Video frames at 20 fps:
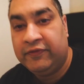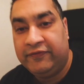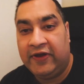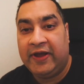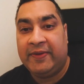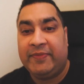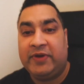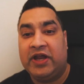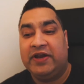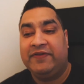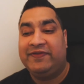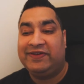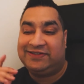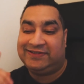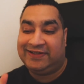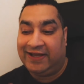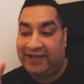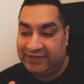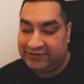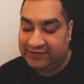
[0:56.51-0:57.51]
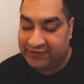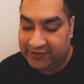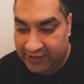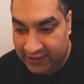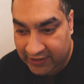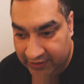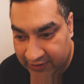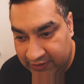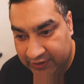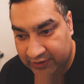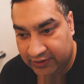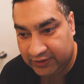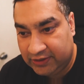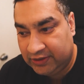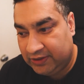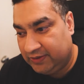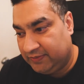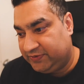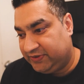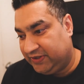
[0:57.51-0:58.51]
Fam, I'm kind of excited today.
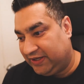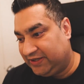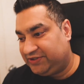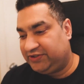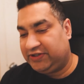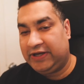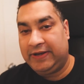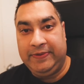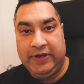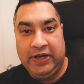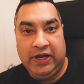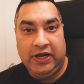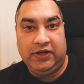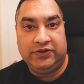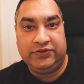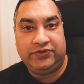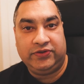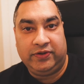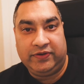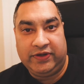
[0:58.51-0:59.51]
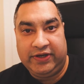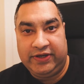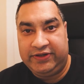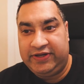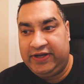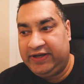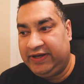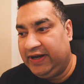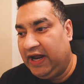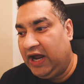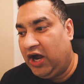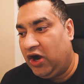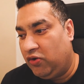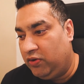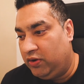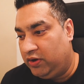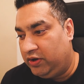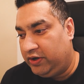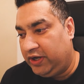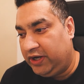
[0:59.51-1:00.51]
It's lunchtime now, so I'm going to take an
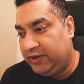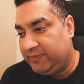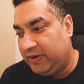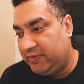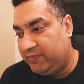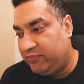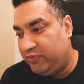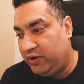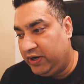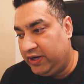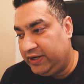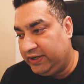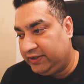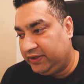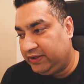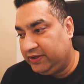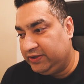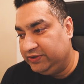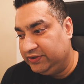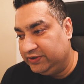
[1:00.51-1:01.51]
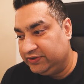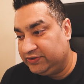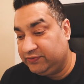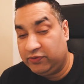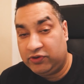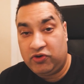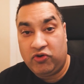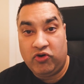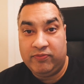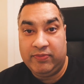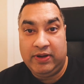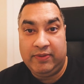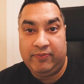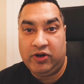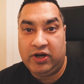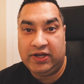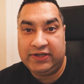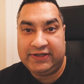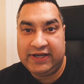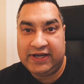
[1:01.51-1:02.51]
hour out of my break and just record my
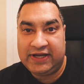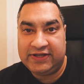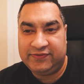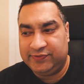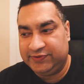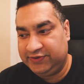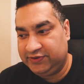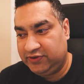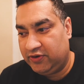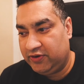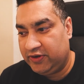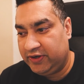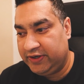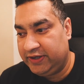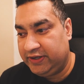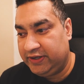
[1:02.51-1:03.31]
podcast. We'll start on